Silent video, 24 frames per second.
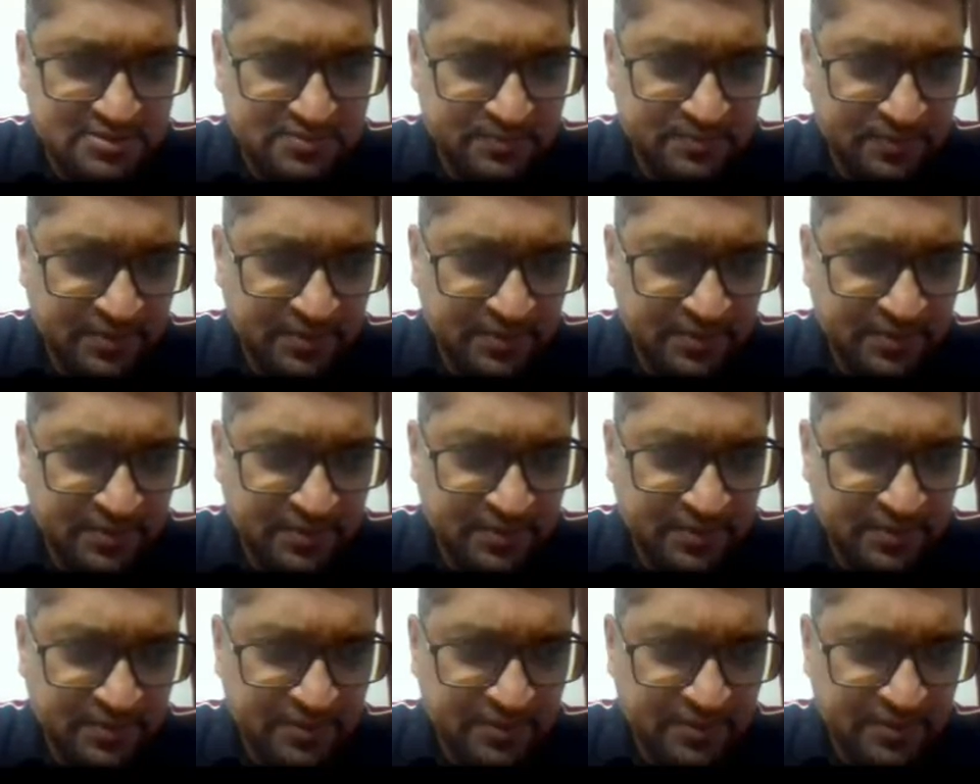may
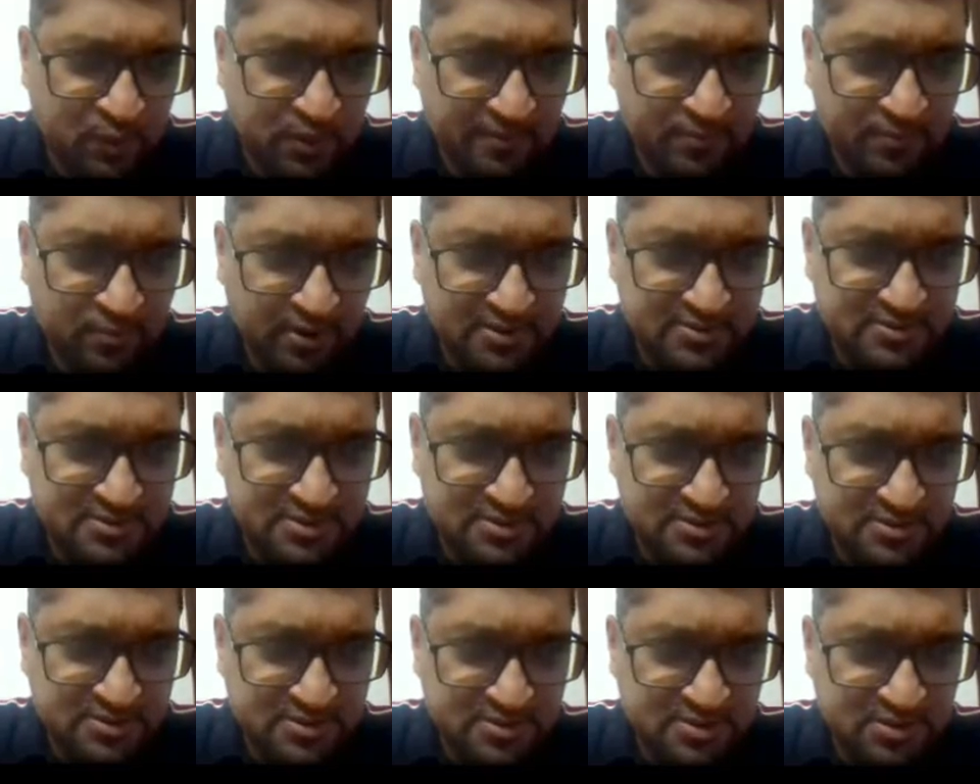require broad
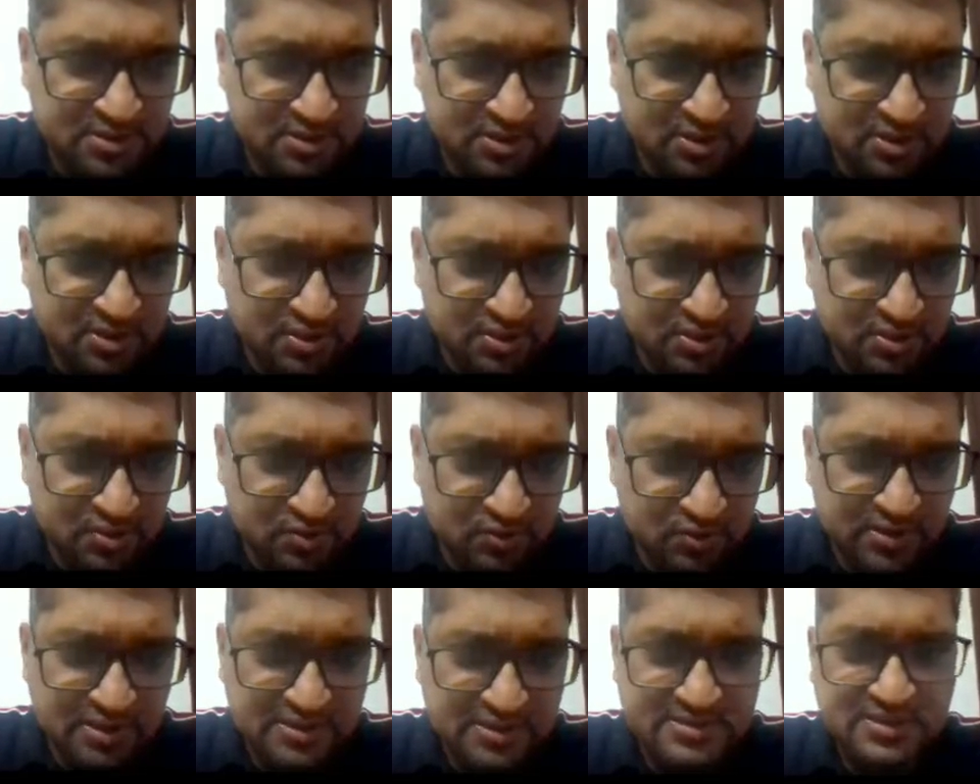access to
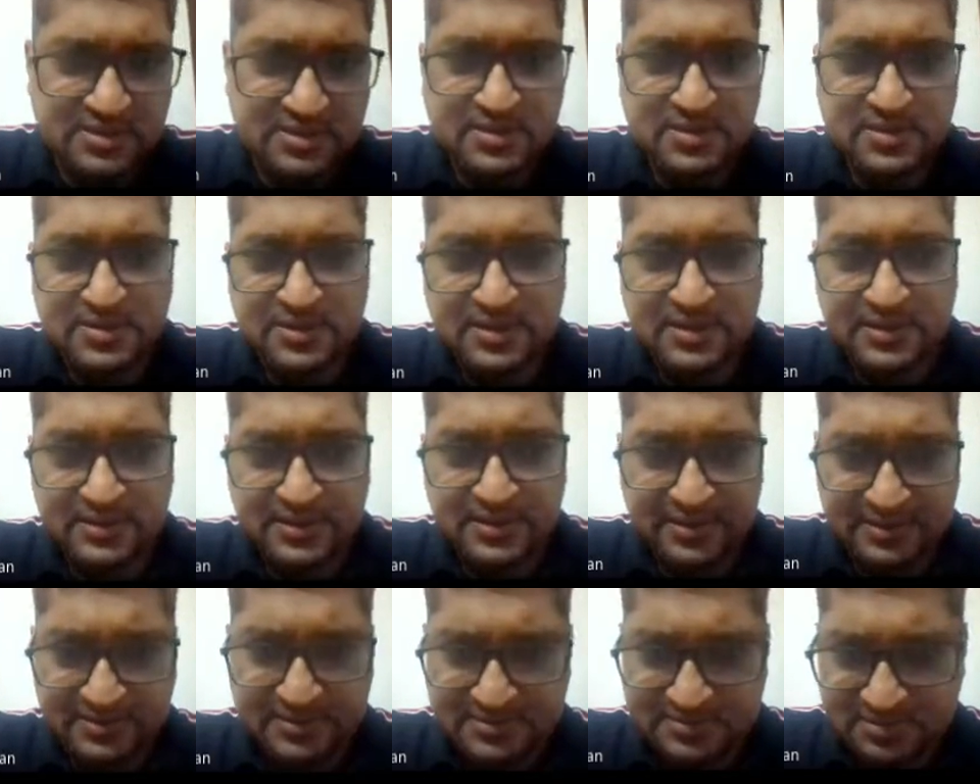ledger
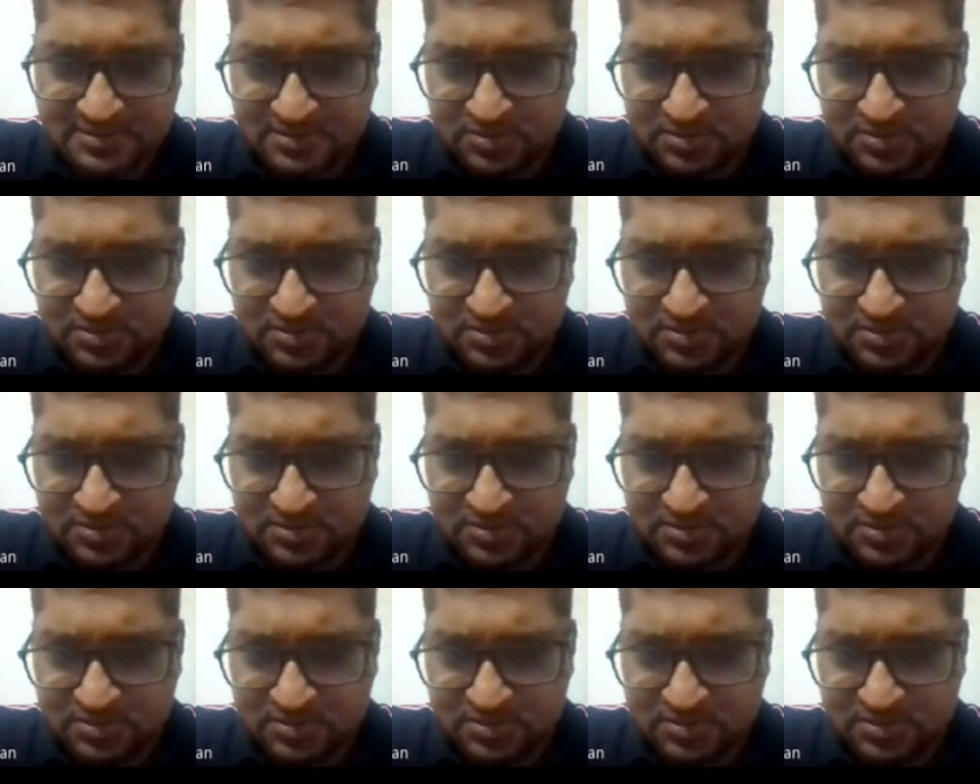contents.